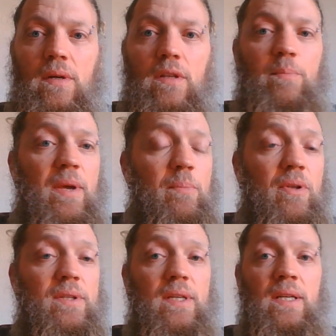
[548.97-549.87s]
The
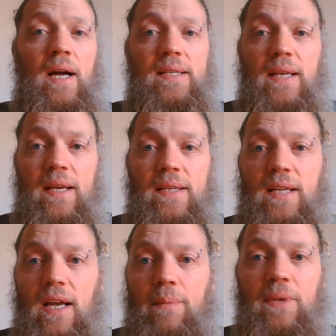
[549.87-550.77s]
people in Isaiah's
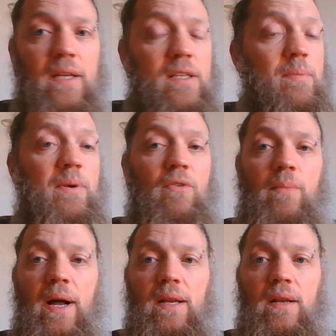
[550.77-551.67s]
time needed to be
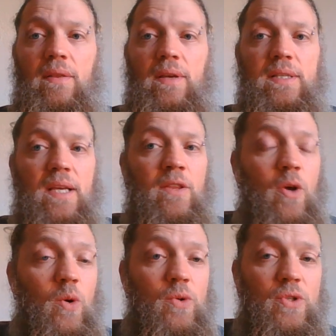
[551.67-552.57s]
reminded of this, and
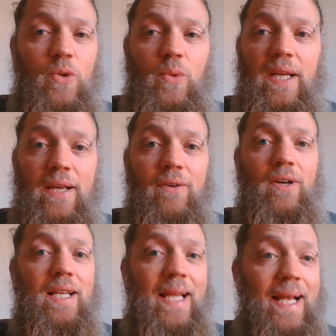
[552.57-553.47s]
those who would hear
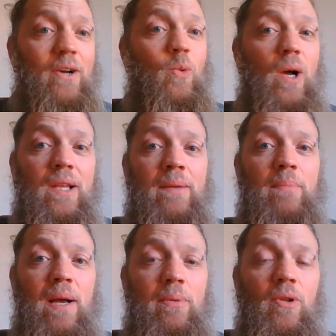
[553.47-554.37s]
it later while in
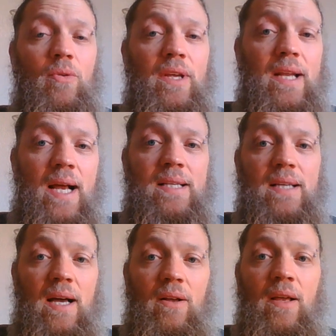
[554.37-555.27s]
Babylonian
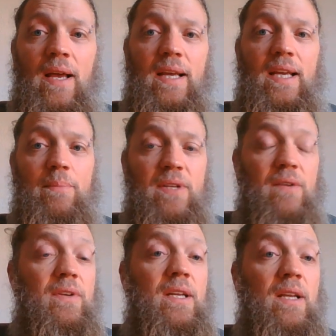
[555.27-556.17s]
exile and
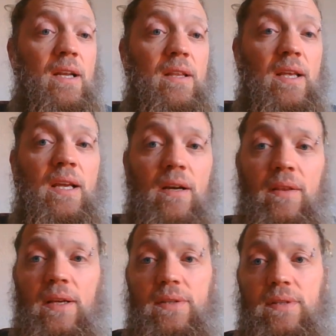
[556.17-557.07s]
captivity needed to hear
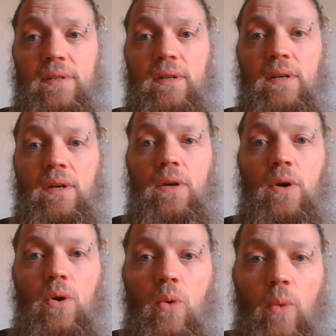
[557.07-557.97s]
this.
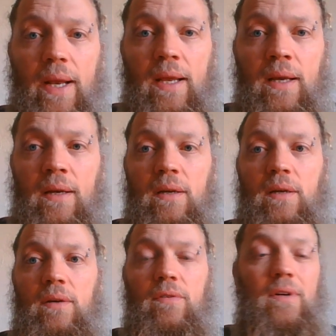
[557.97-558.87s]
Waiting
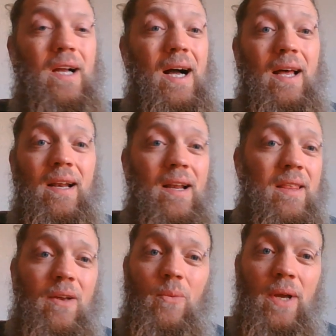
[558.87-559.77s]
for God. And I
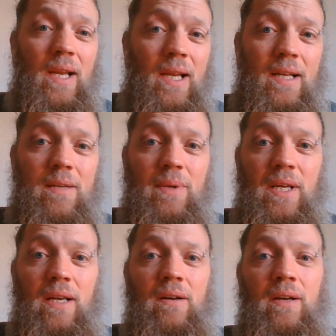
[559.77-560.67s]
think we need to be
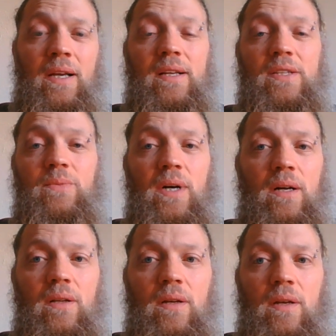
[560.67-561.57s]
hearing it as well.